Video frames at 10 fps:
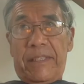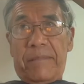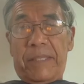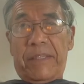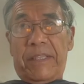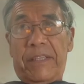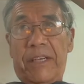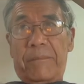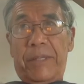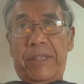but that
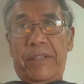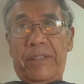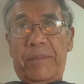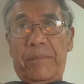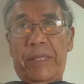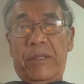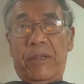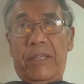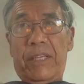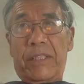happiness may
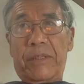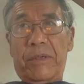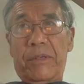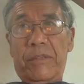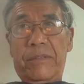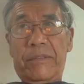not last long.